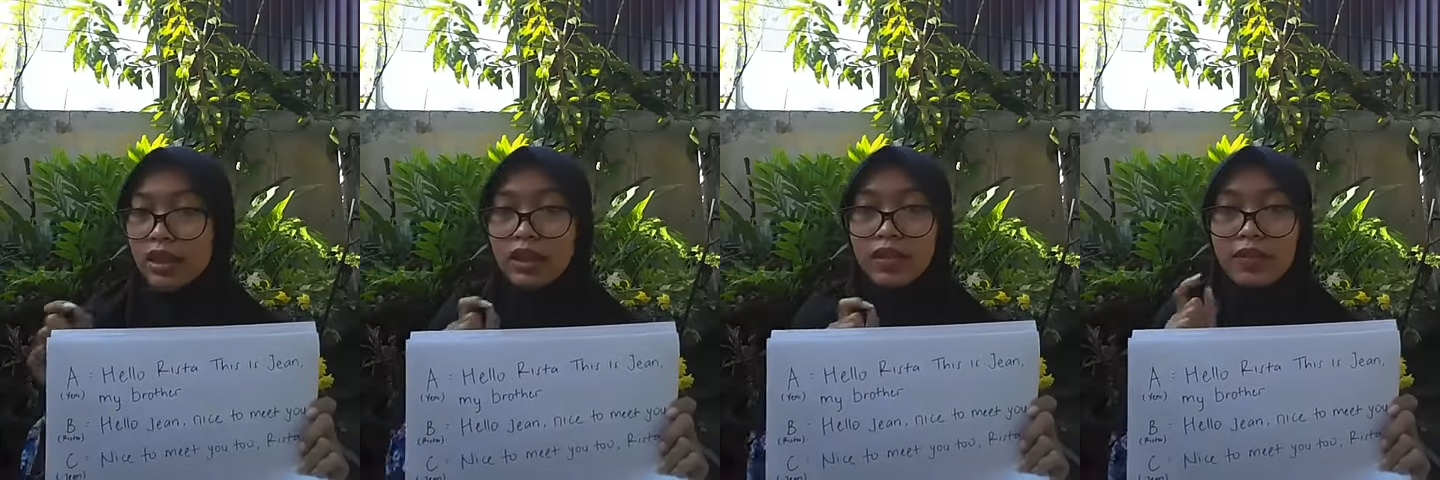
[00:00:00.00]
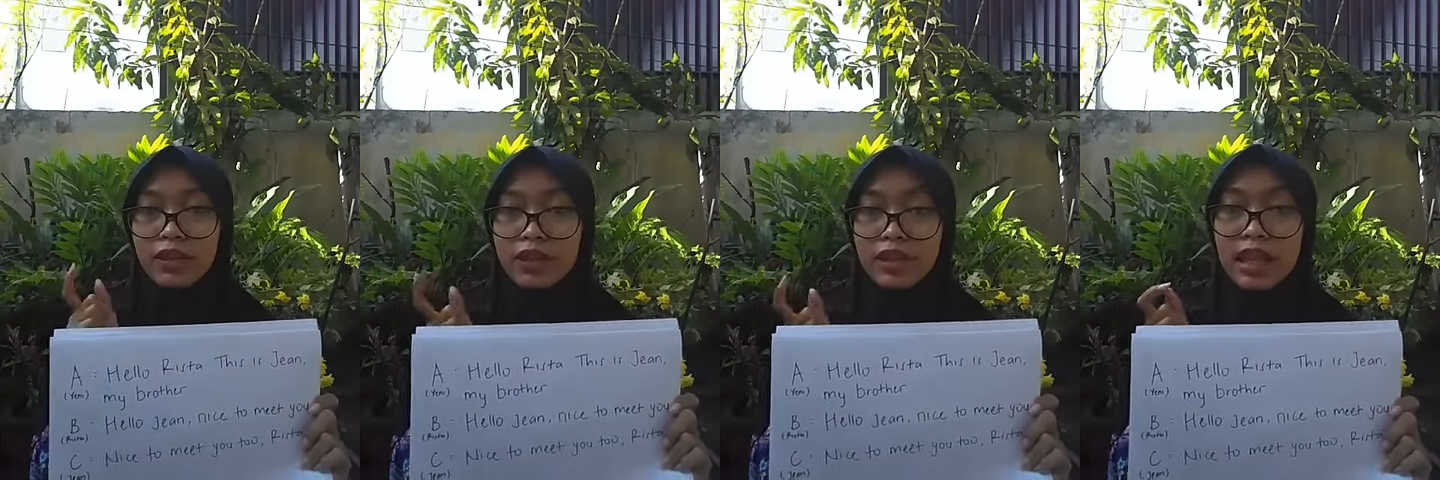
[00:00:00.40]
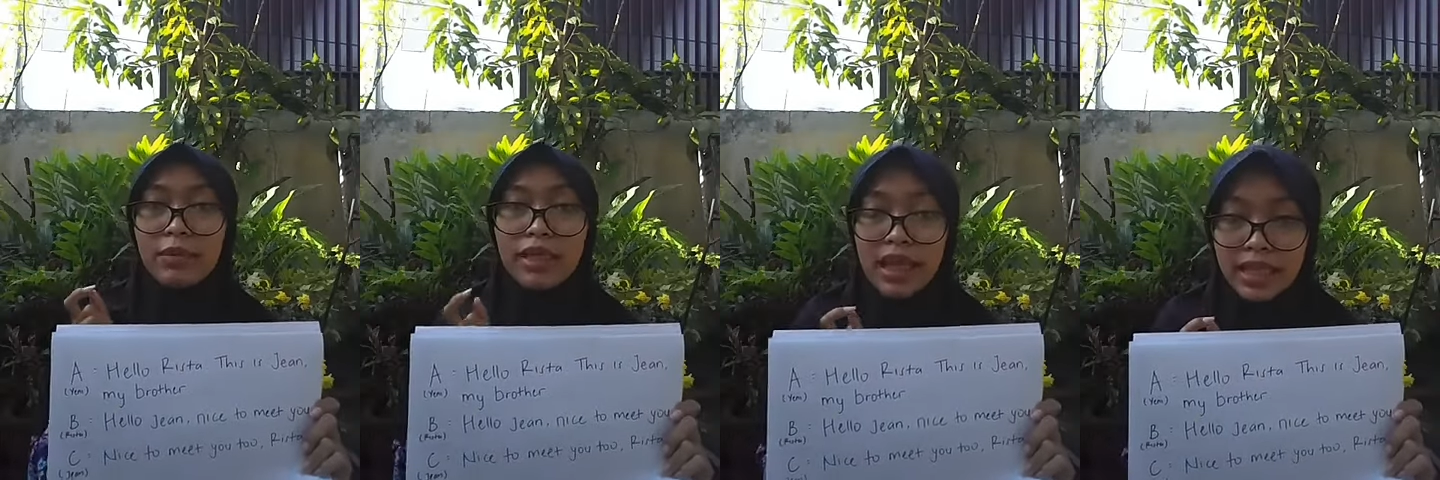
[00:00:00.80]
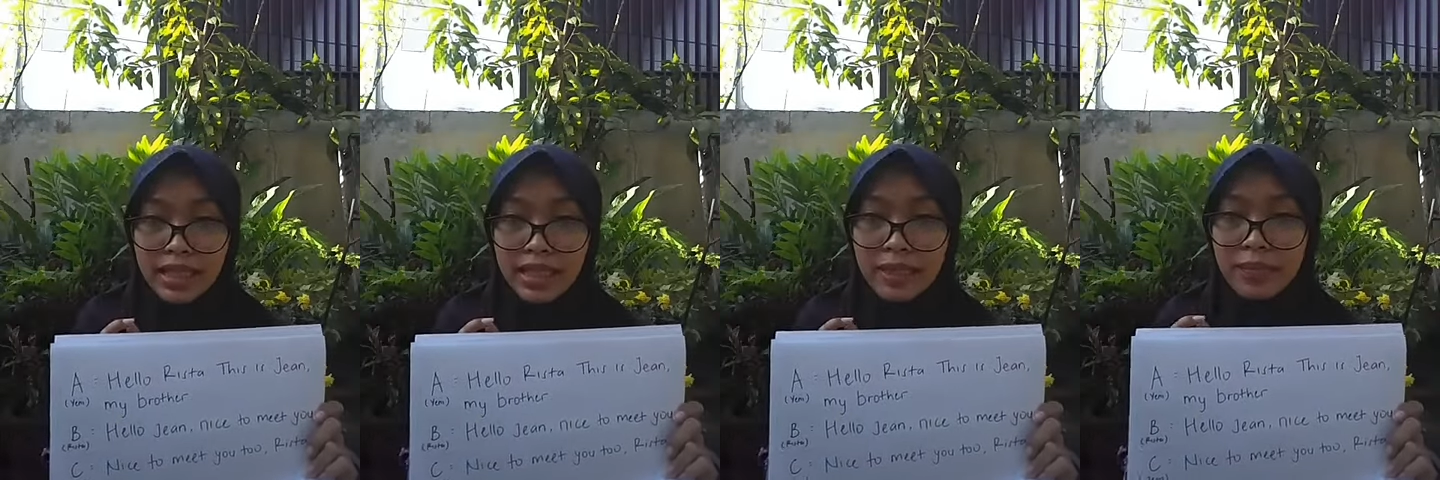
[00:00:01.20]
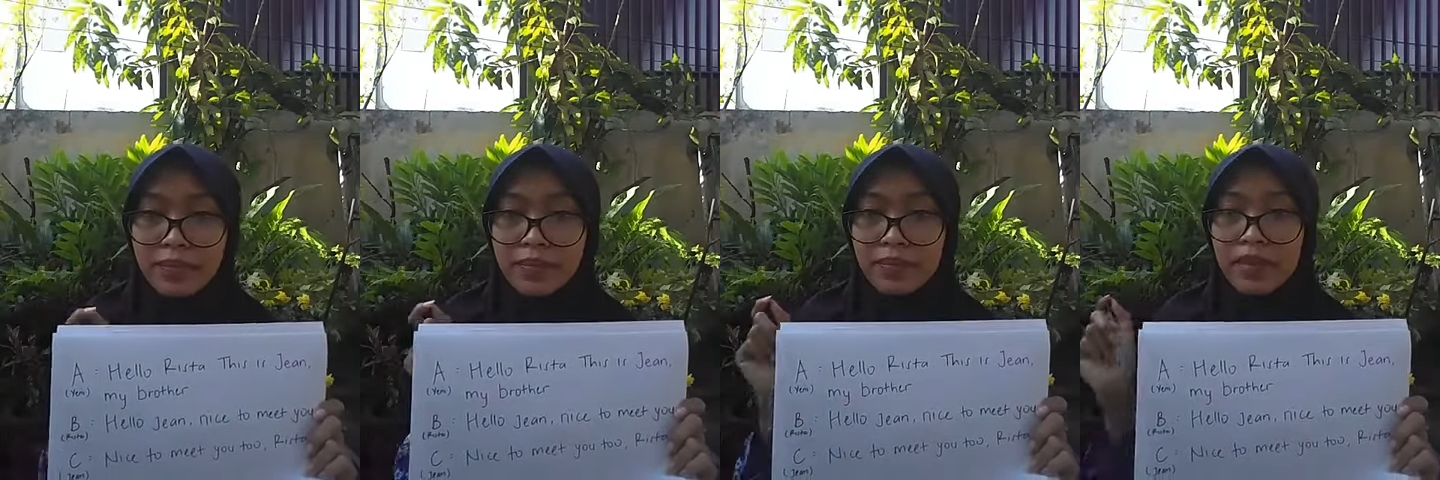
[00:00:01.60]
The first name Yeni,
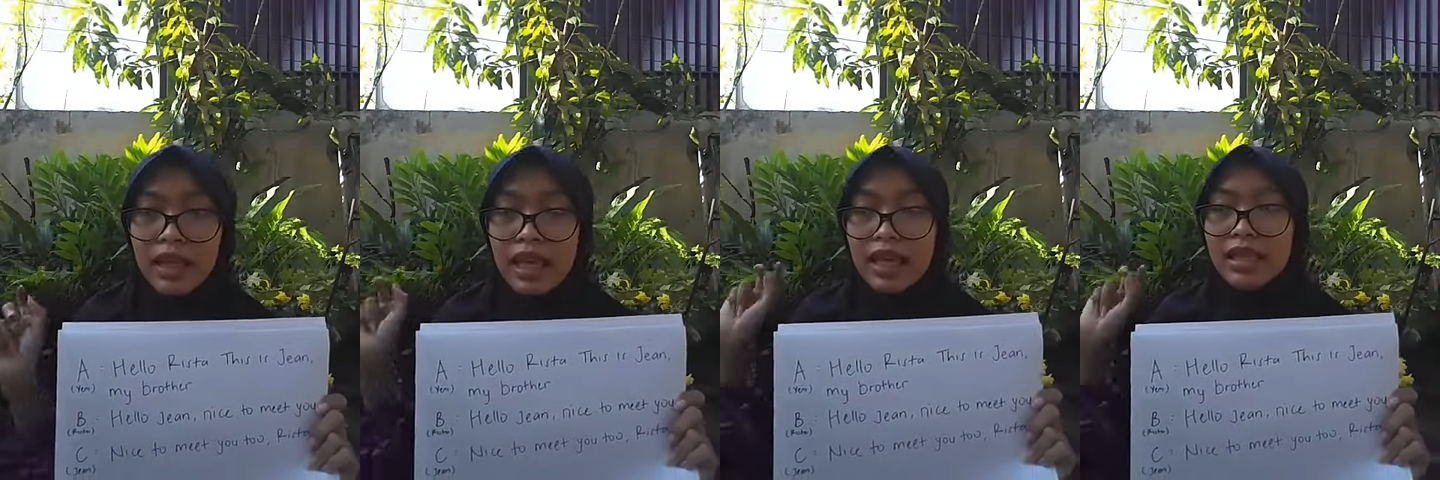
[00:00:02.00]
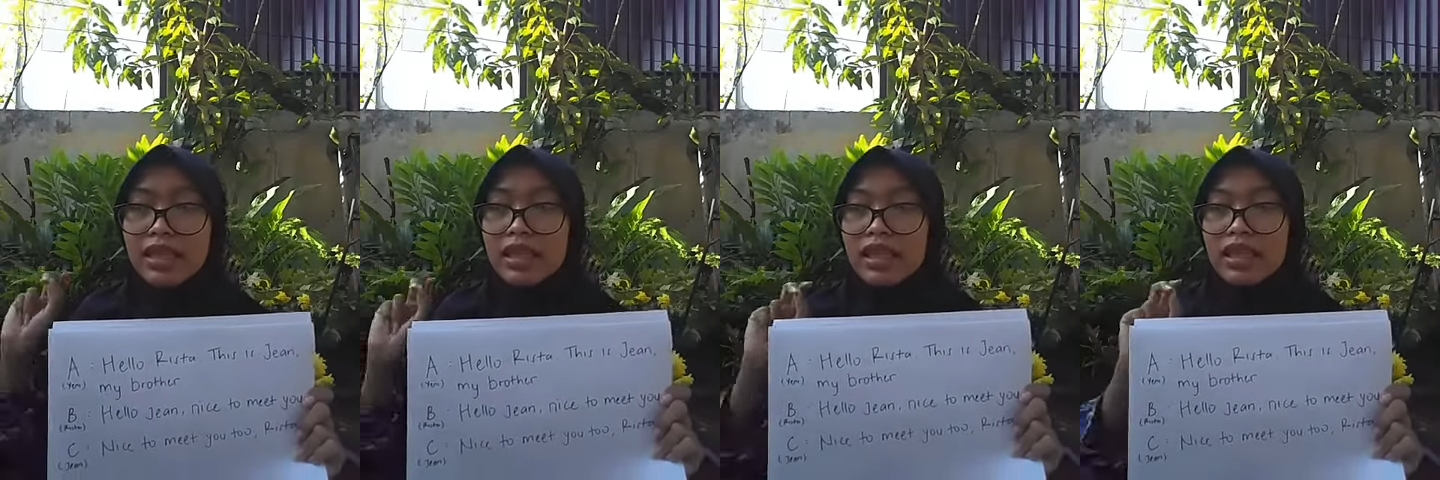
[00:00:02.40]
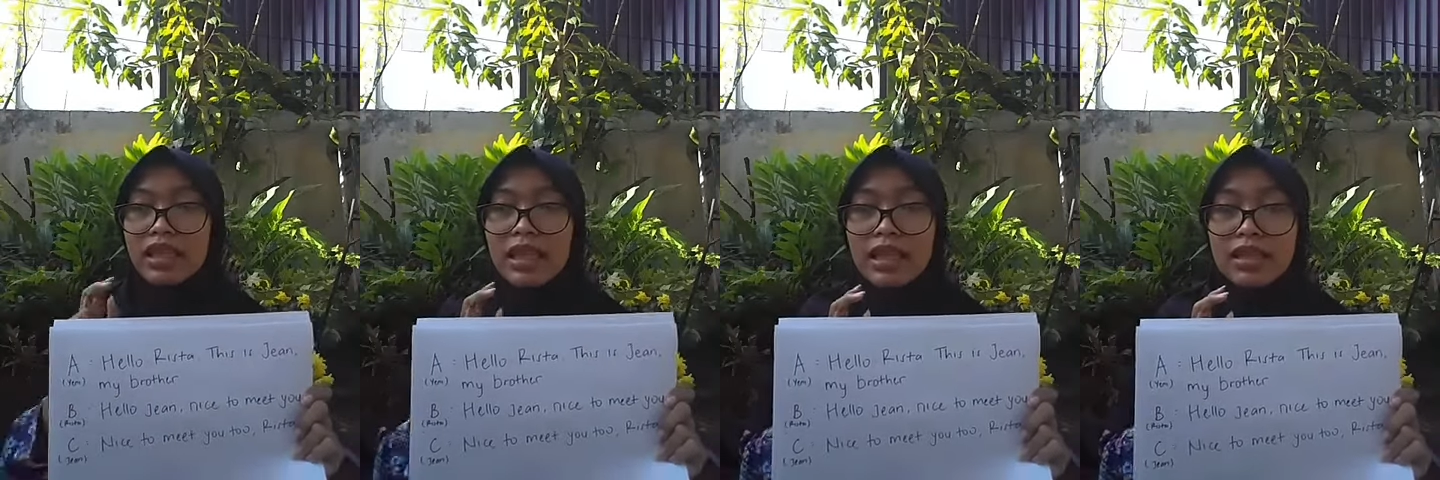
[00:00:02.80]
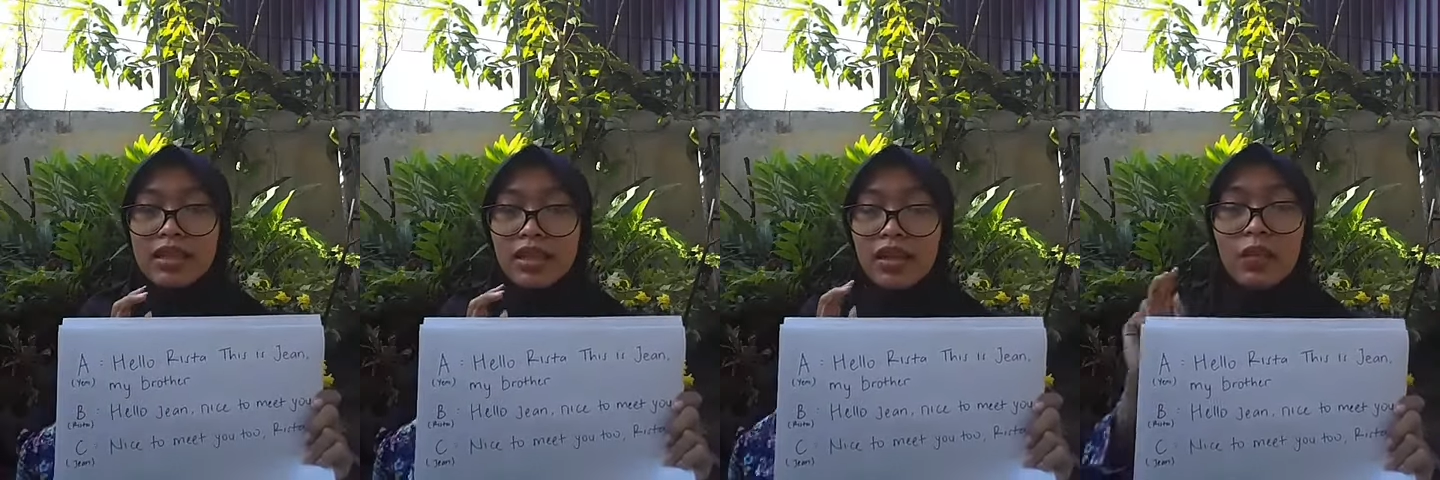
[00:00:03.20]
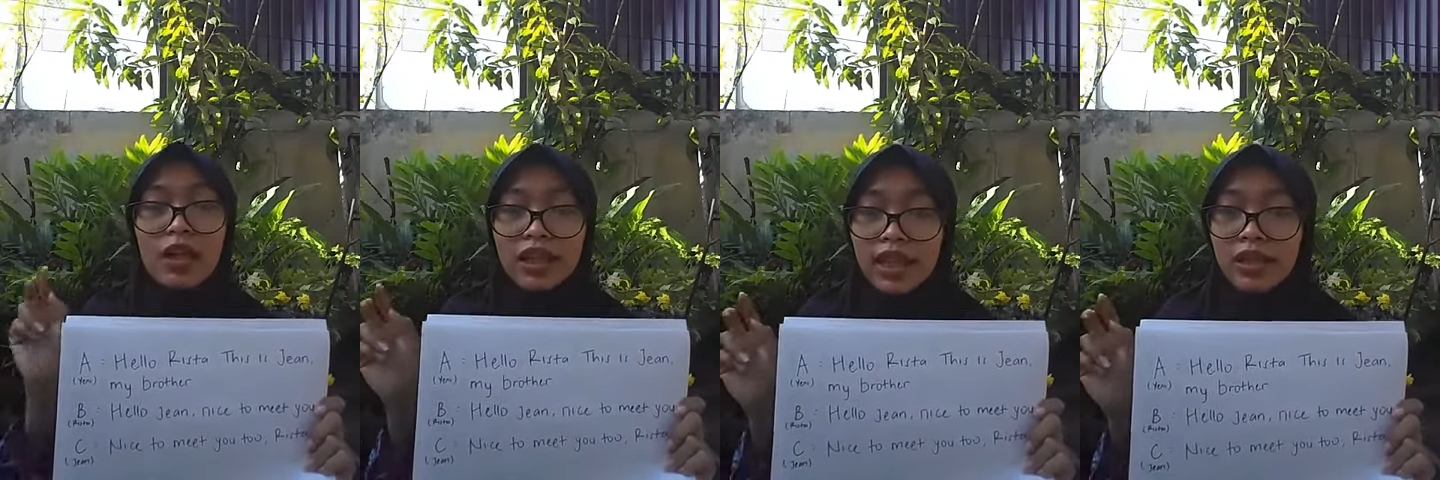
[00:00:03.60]
and she is
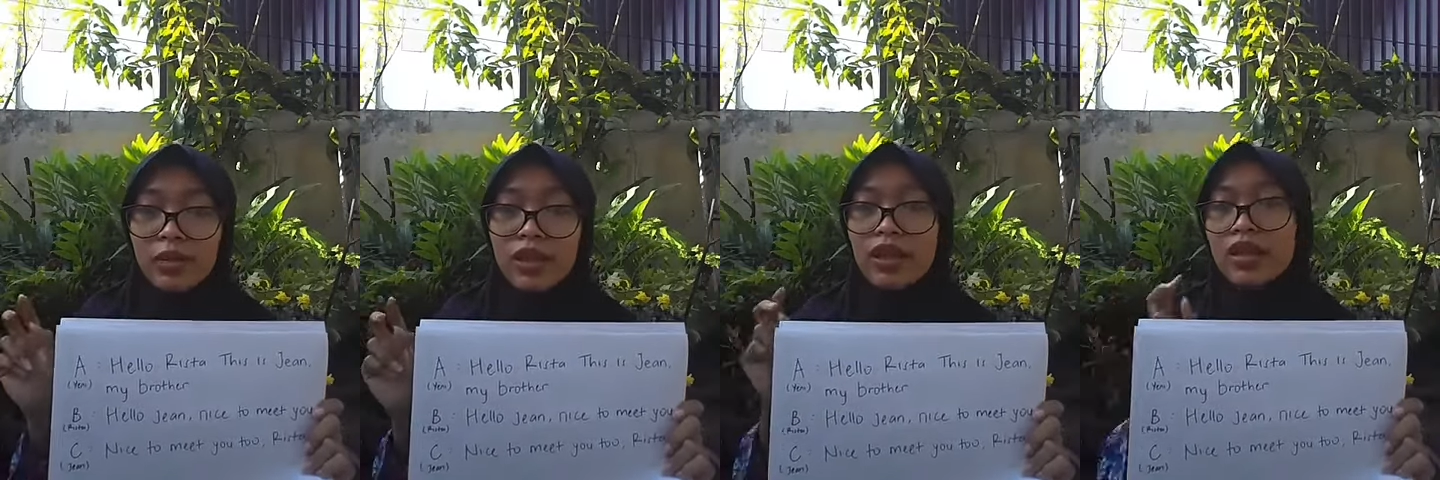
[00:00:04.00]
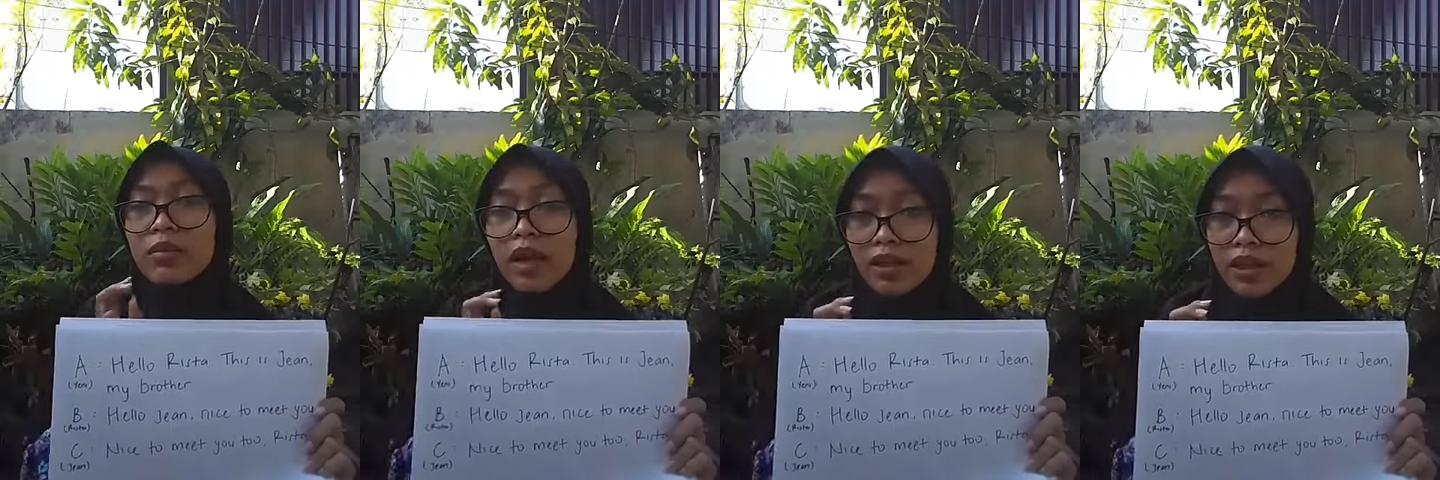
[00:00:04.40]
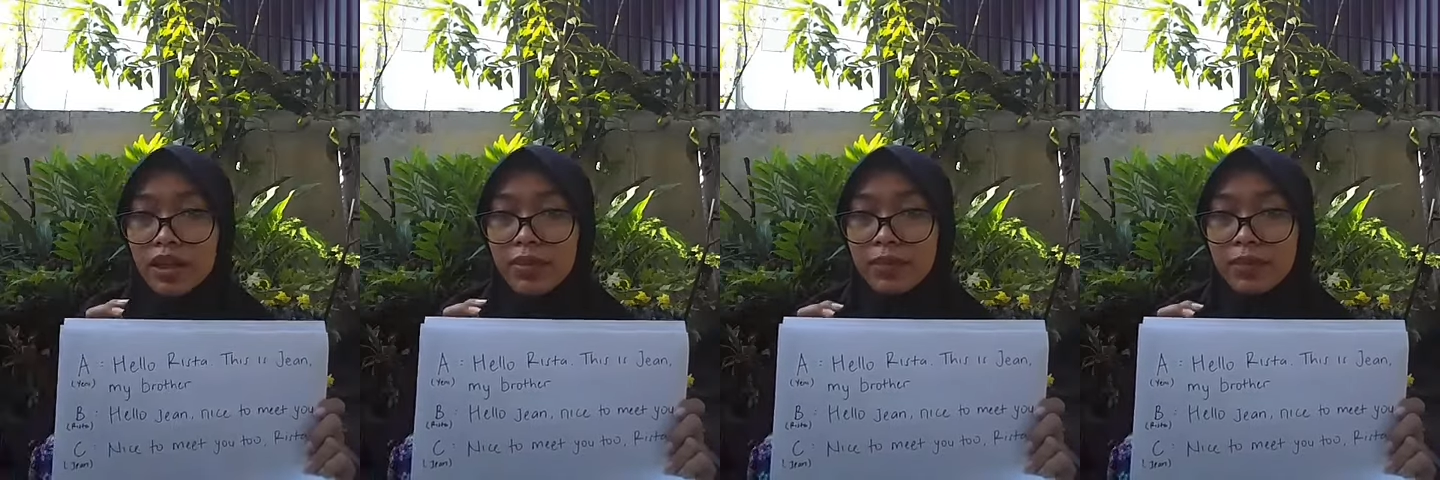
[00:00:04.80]
walking with her brother.